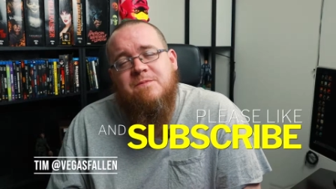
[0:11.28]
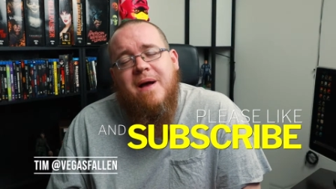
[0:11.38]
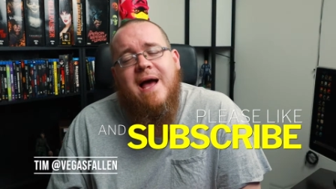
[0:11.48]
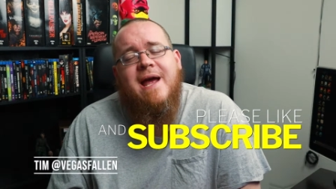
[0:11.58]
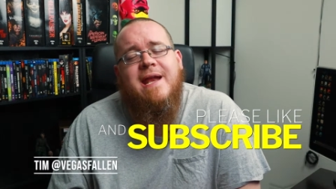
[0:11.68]

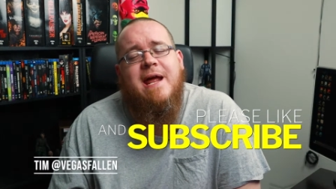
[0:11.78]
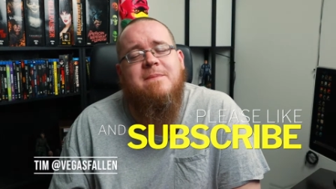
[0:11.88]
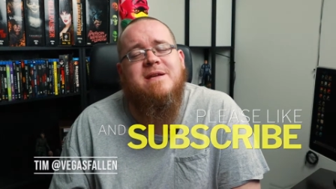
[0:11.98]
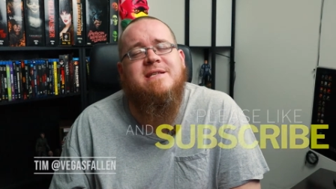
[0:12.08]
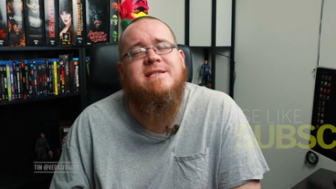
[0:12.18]
My
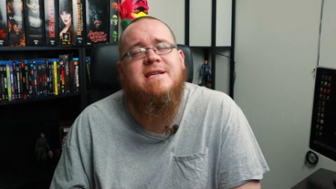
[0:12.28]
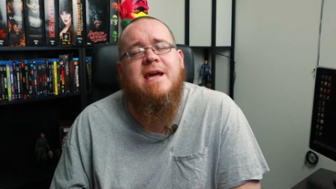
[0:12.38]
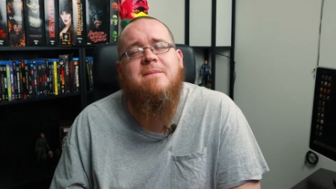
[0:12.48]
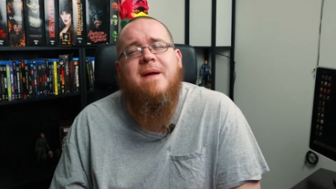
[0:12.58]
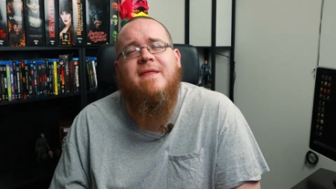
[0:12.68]
name is
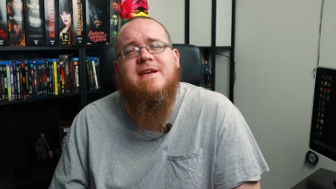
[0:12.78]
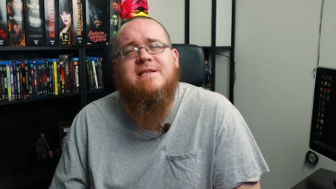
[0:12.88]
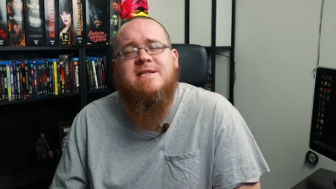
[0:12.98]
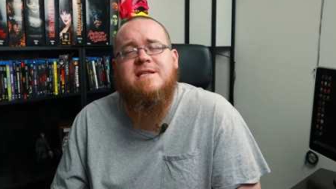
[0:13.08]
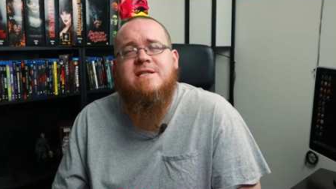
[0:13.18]
Tim, and
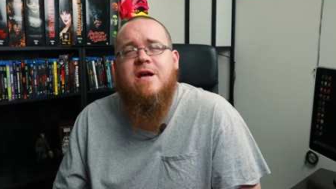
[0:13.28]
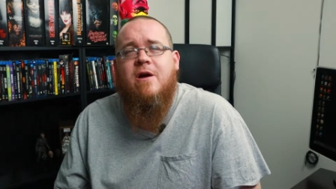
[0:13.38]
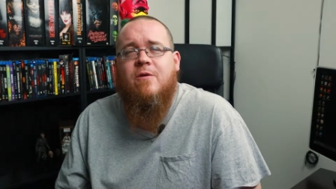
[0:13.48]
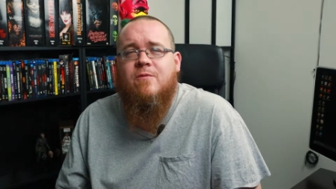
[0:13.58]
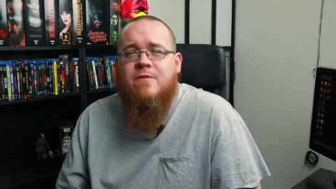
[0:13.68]
this is
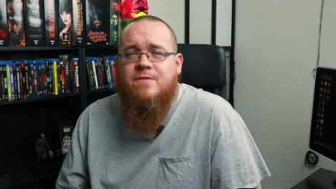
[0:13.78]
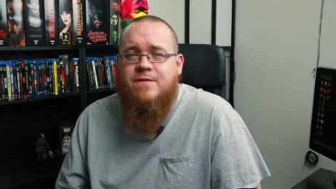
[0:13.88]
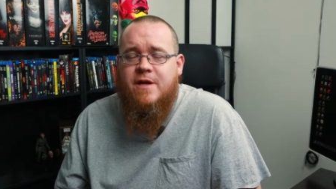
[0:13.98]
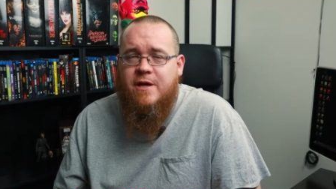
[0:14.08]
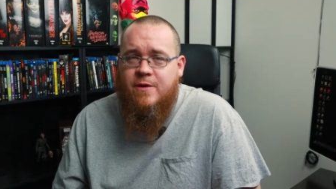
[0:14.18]
our
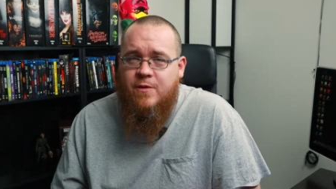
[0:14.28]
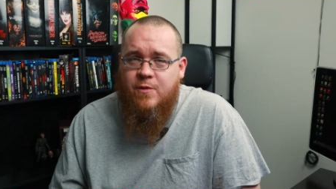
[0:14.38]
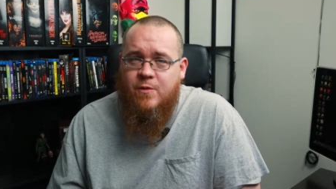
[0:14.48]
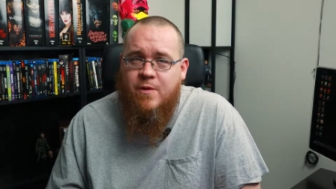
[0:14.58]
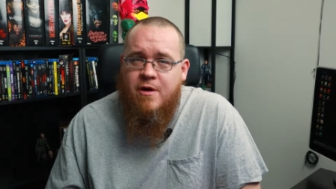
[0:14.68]

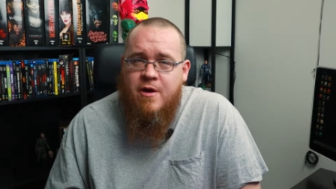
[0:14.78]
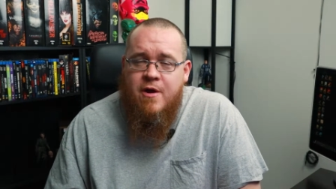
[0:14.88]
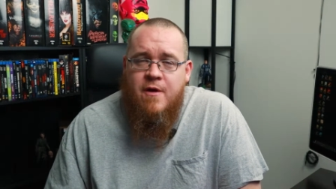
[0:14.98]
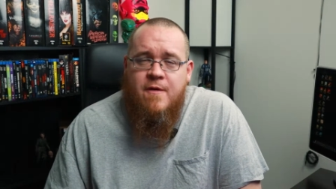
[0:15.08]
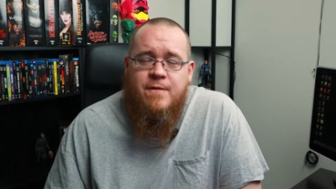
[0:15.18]
review
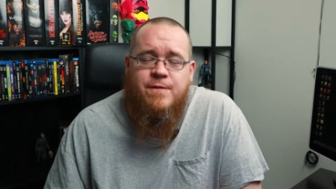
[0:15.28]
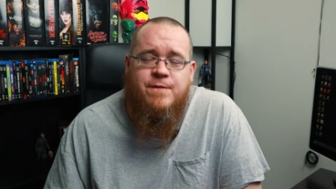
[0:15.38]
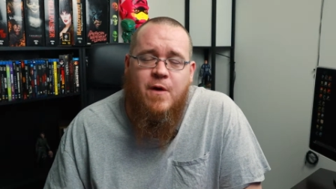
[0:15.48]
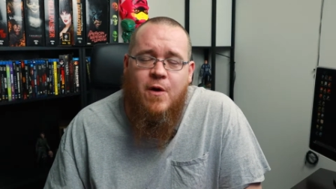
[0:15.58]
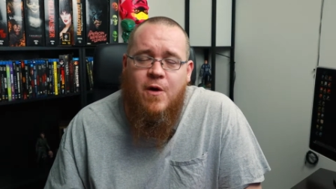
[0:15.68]

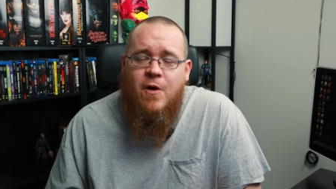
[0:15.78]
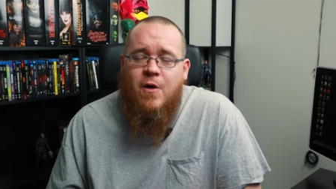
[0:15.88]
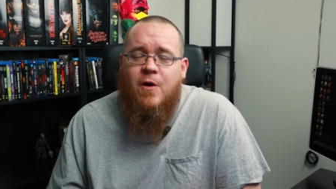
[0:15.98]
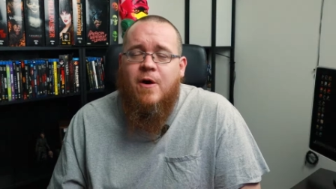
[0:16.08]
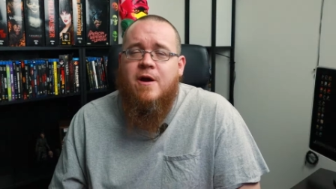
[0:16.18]

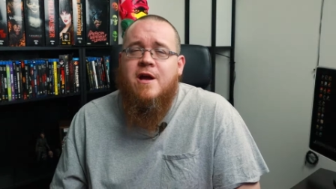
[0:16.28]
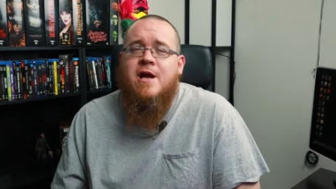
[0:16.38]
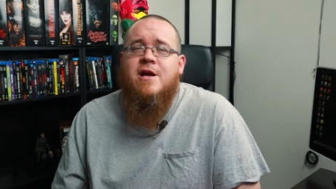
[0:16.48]
for